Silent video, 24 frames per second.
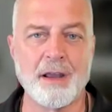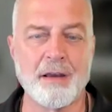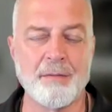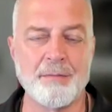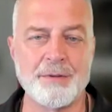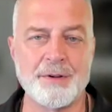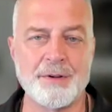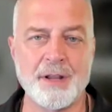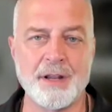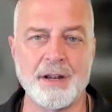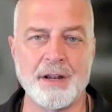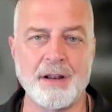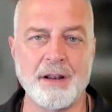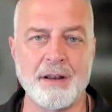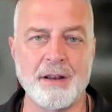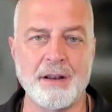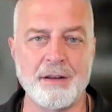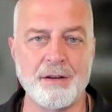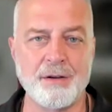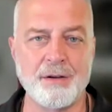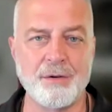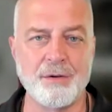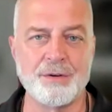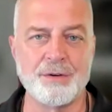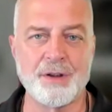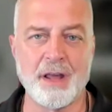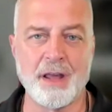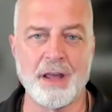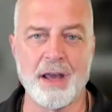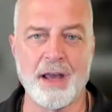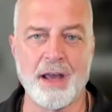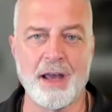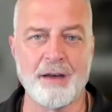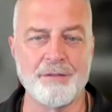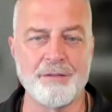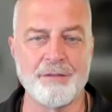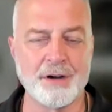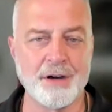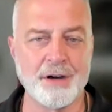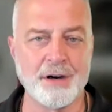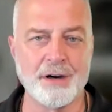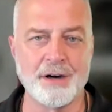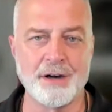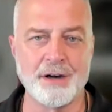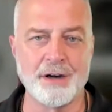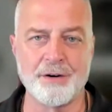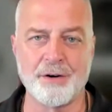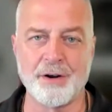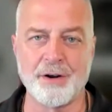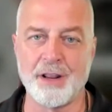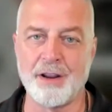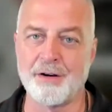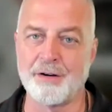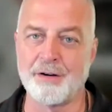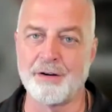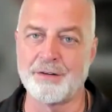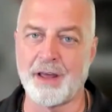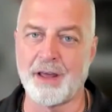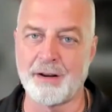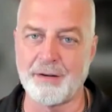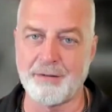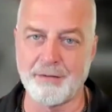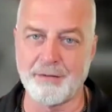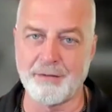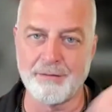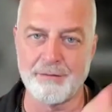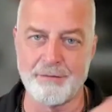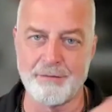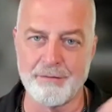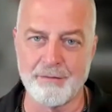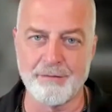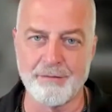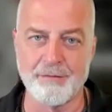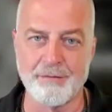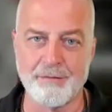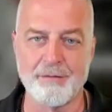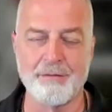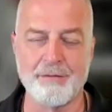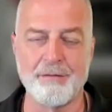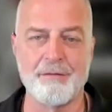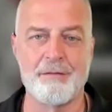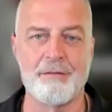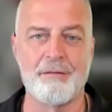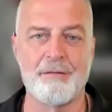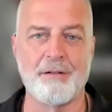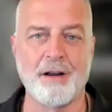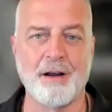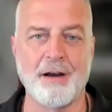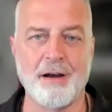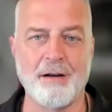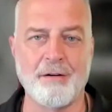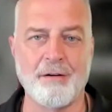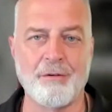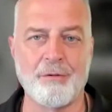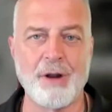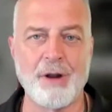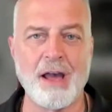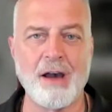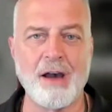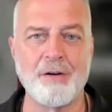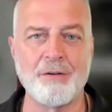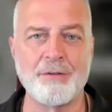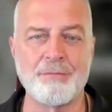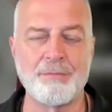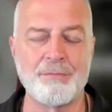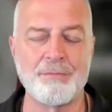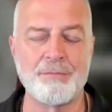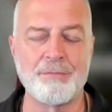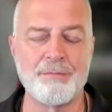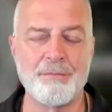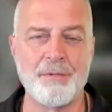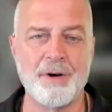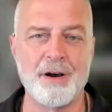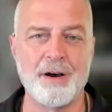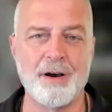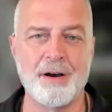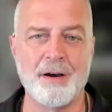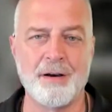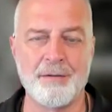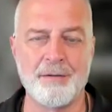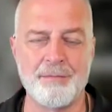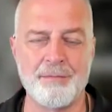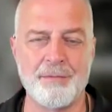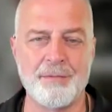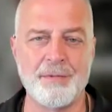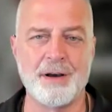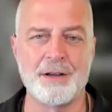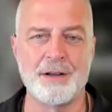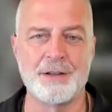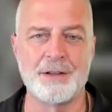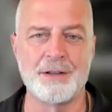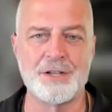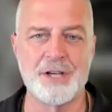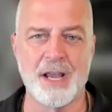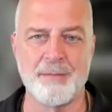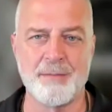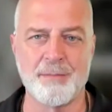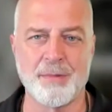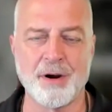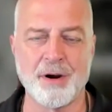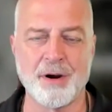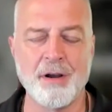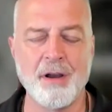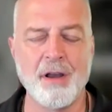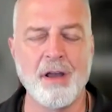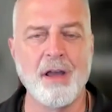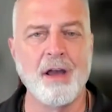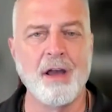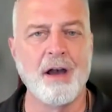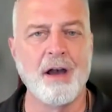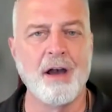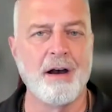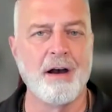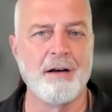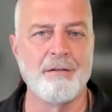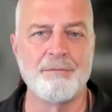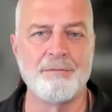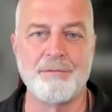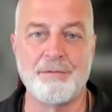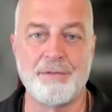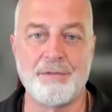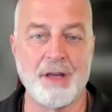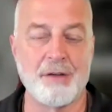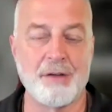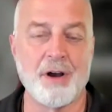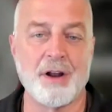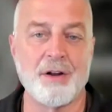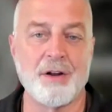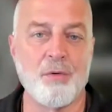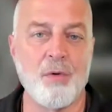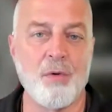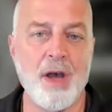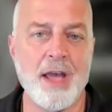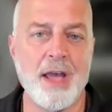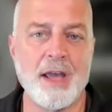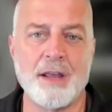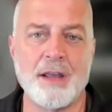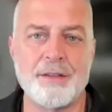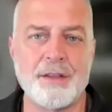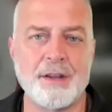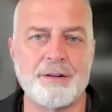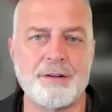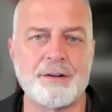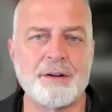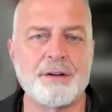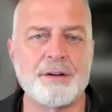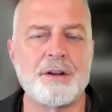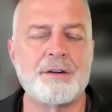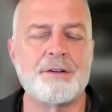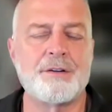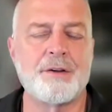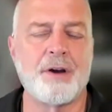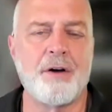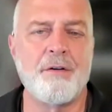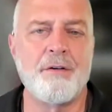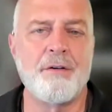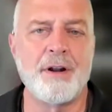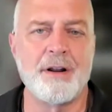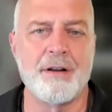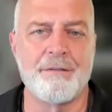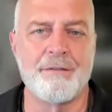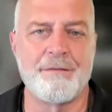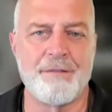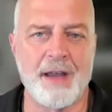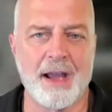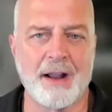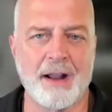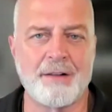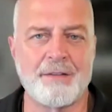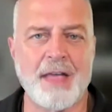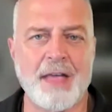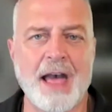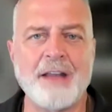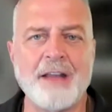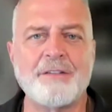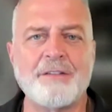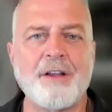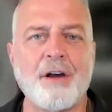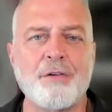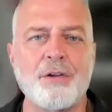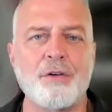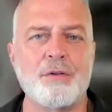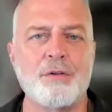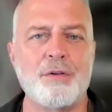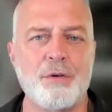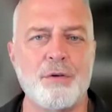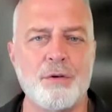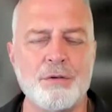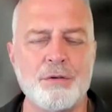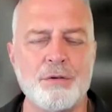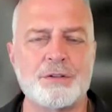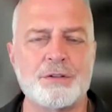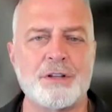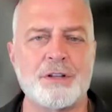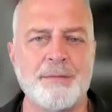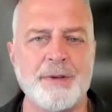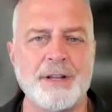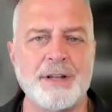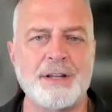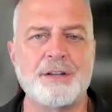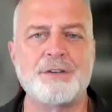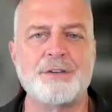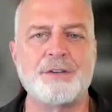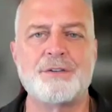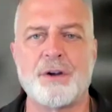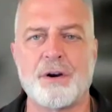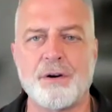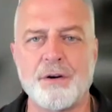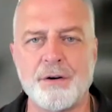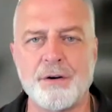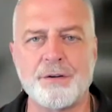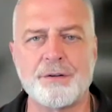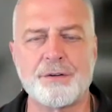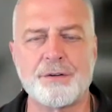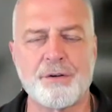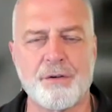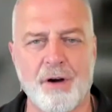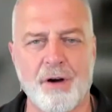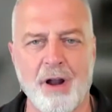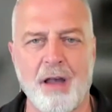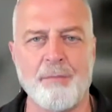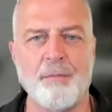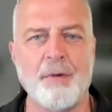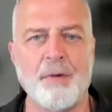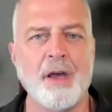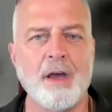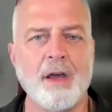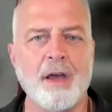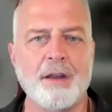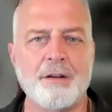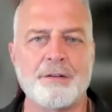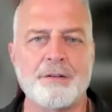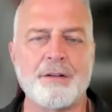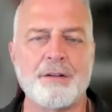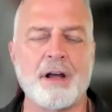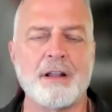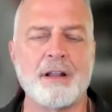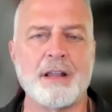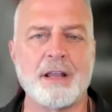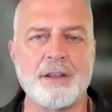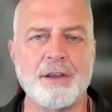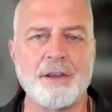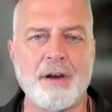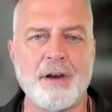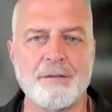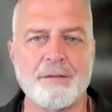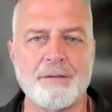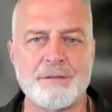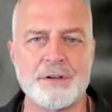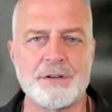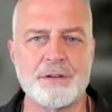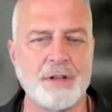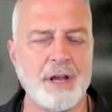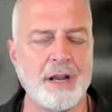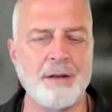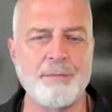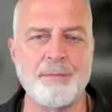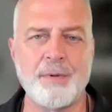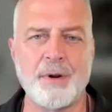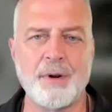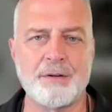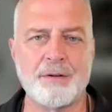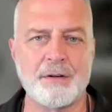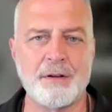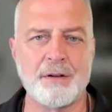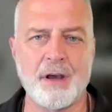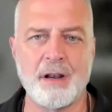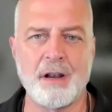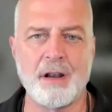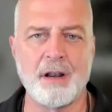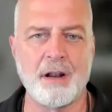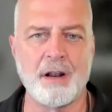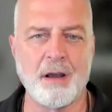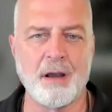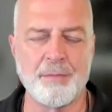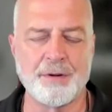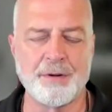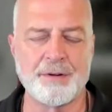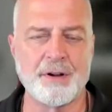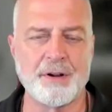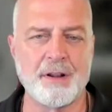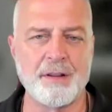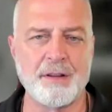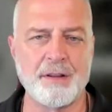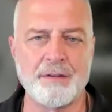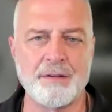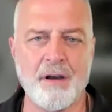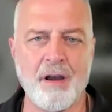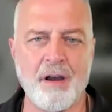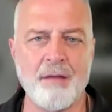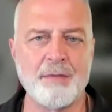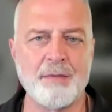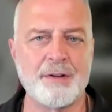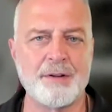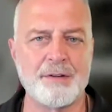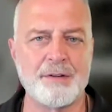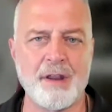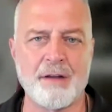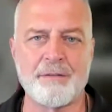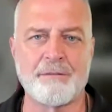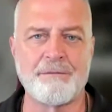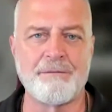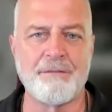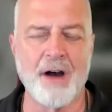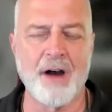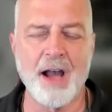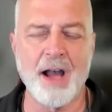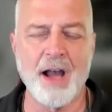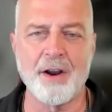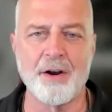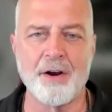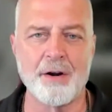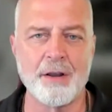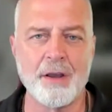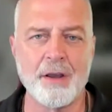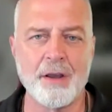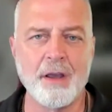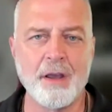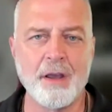comes in and you say, I have a gun, or here's that uh, round uh, uh, chamber, they run away. It, it's a deterrent effect. That's how you use them. It deters crime. It's not like you have to 90%, 99% of the time, it's never fired.